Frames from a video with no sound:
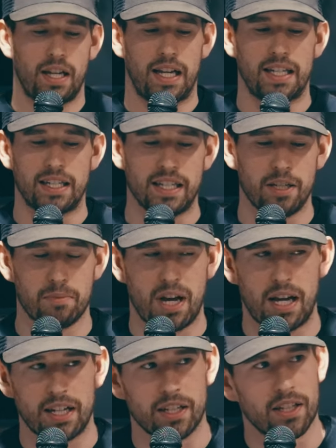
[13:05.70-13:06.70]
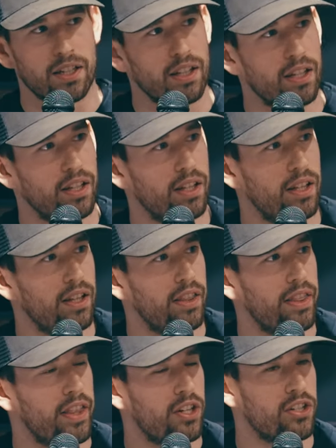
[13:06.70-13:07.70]
And in Nehemiah,
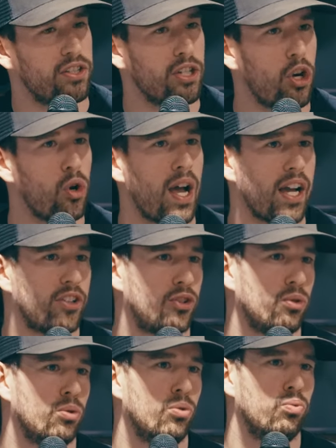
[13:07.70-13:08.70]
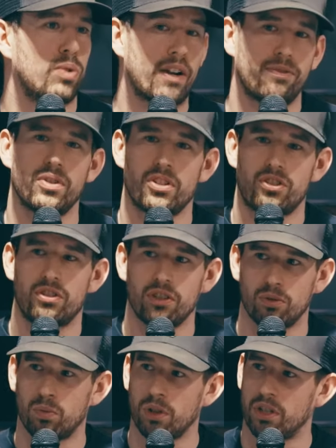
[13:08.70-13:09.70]
there's no actual reference to
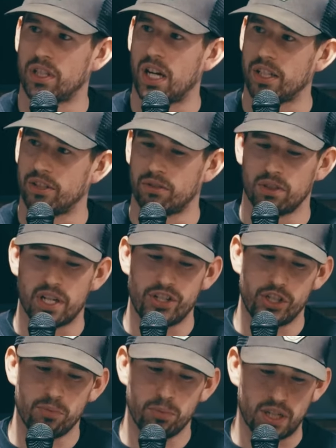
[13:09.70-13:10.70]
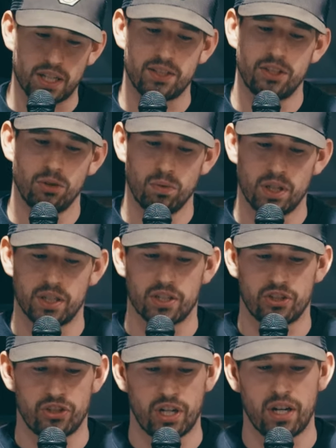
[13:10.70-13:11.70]
the word consecration, but I still wanted to
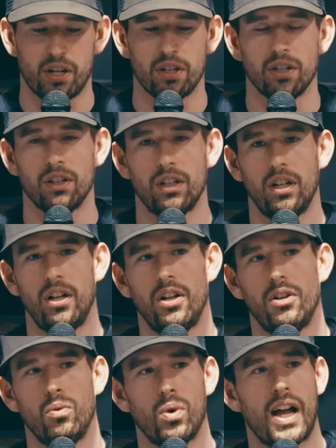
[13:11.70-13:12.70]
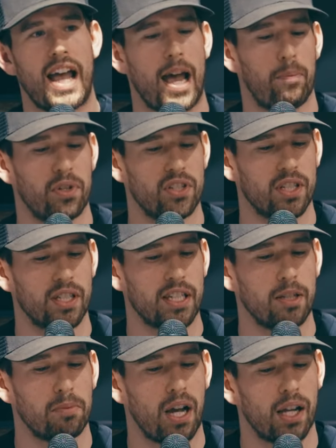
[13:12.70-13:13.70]
share what happens in
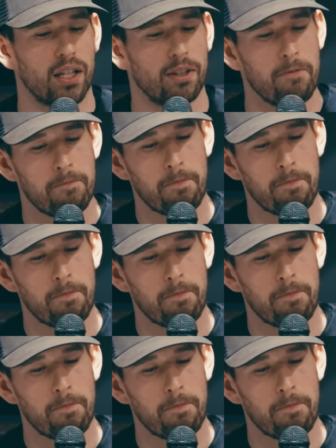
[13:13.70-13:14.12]
Nehemiah.